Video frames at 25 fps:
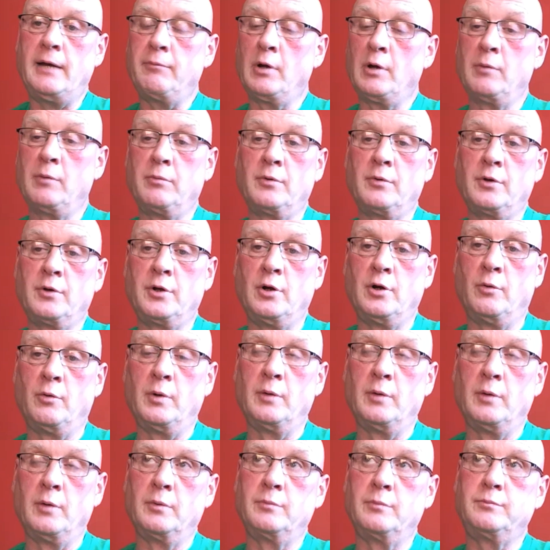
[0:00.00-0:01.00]
we
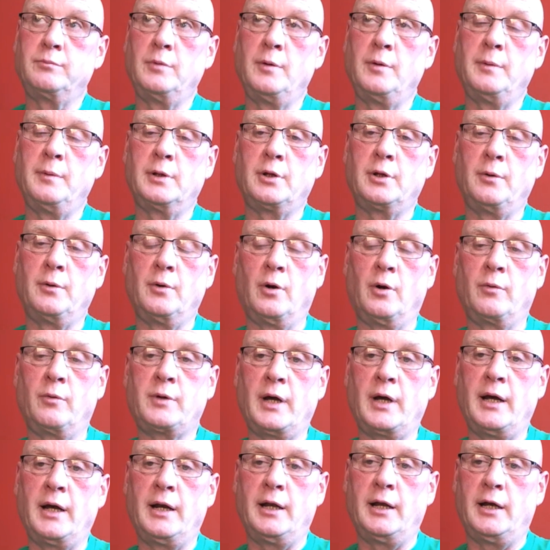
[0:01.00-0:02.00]
were doing
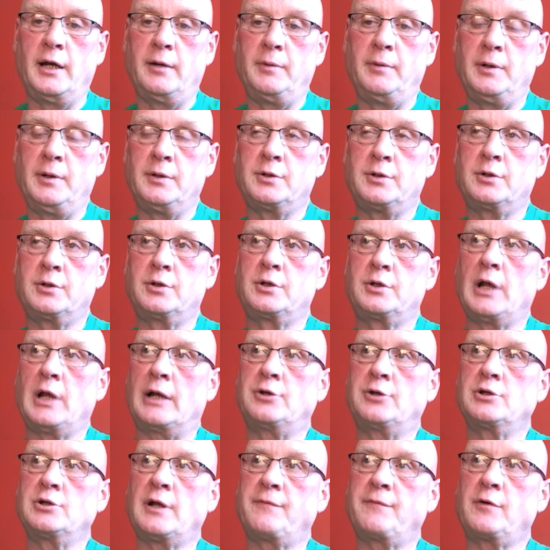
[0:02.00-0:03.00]
okay there. We
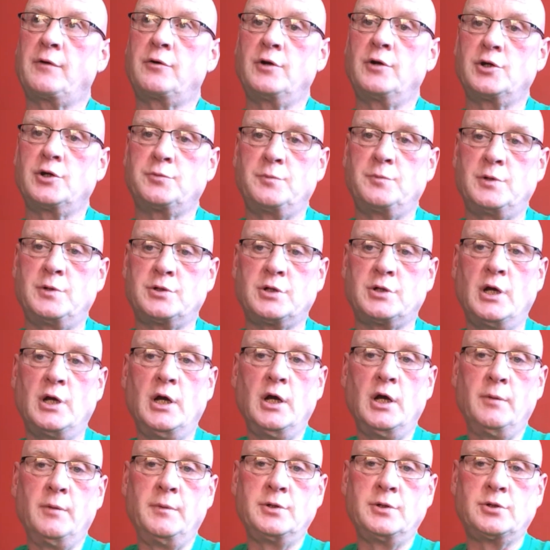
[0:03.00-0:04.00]
just after Christmas,
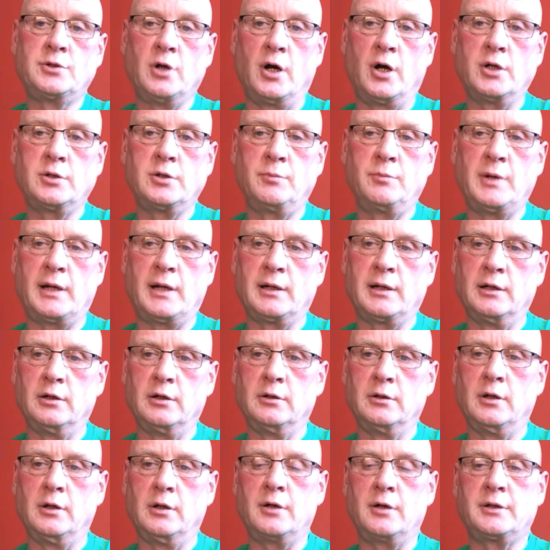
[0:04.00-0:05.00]
we had a
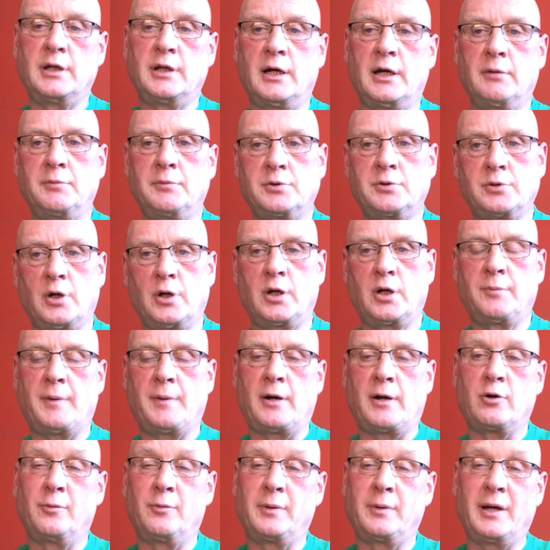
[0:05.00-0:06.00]
little lockdown, we started
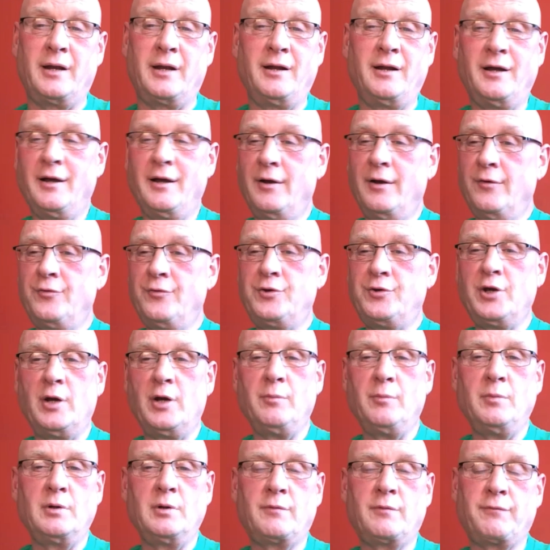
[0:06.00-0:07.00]
back up again.
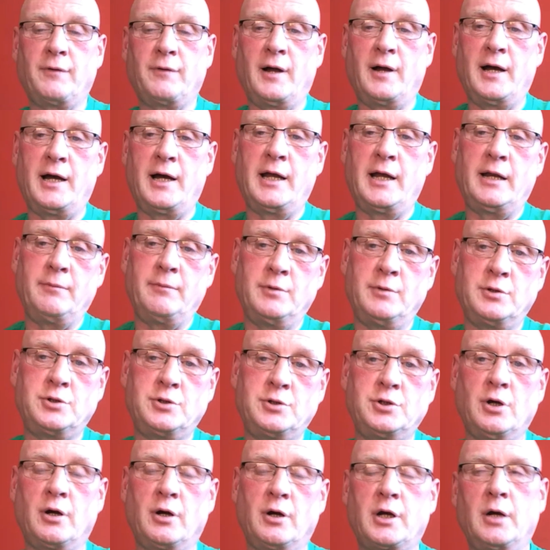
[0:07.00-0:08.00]
Gym was flying, it was
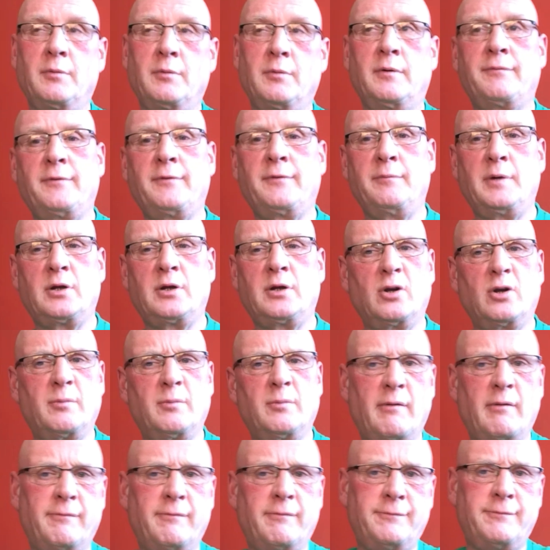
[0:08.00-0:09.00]
chocker. We think we'd done
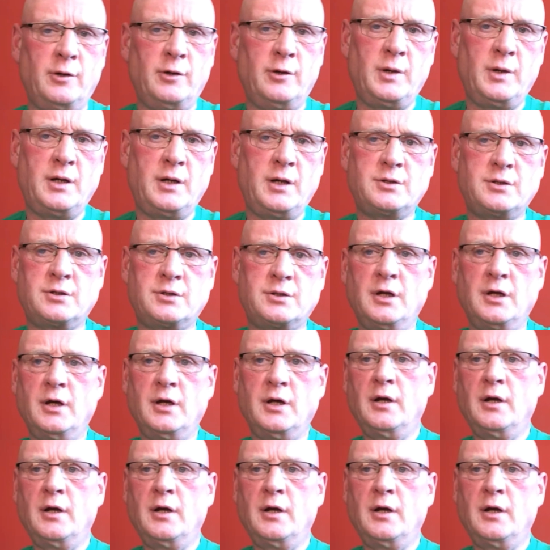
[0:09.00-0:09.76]
about 3 weeks